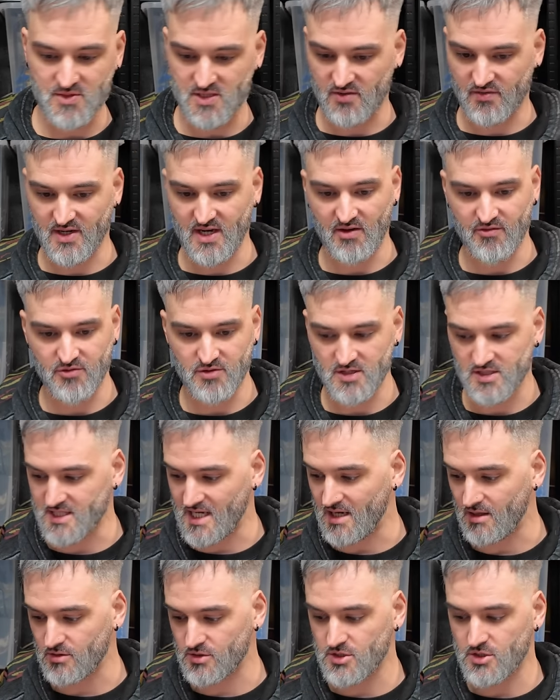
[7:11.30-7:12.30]
is if I get through the
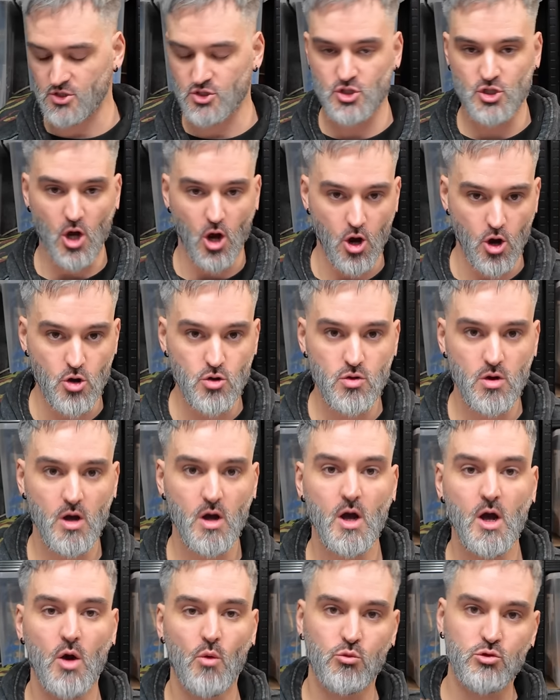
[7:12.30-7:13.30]
sales. So
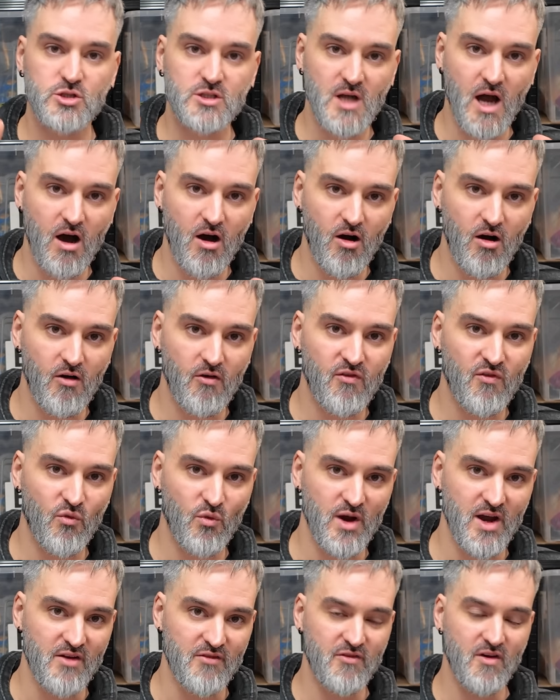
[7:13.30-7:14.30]
we'll start off
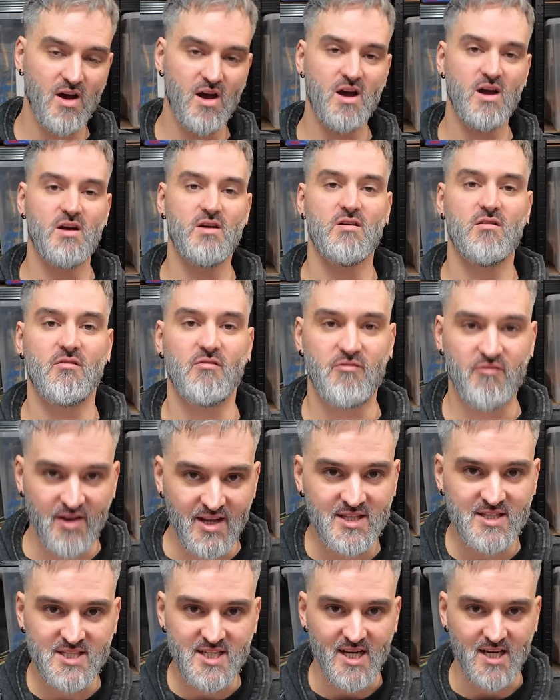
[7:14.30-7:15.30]
with
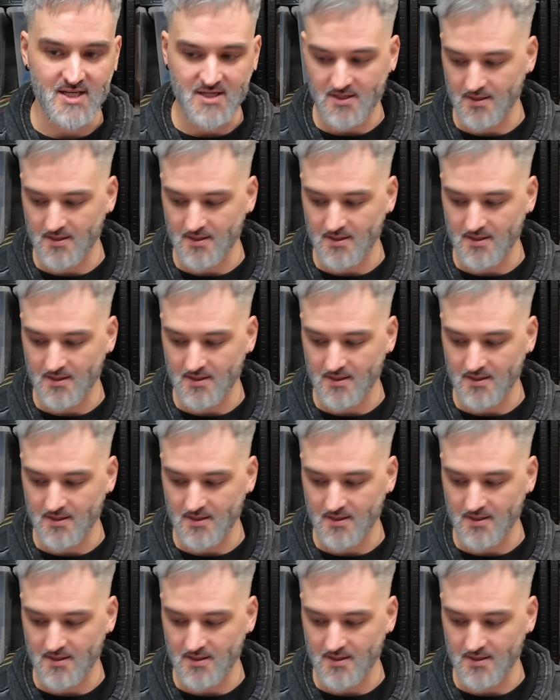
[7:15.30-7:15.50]
Vinted.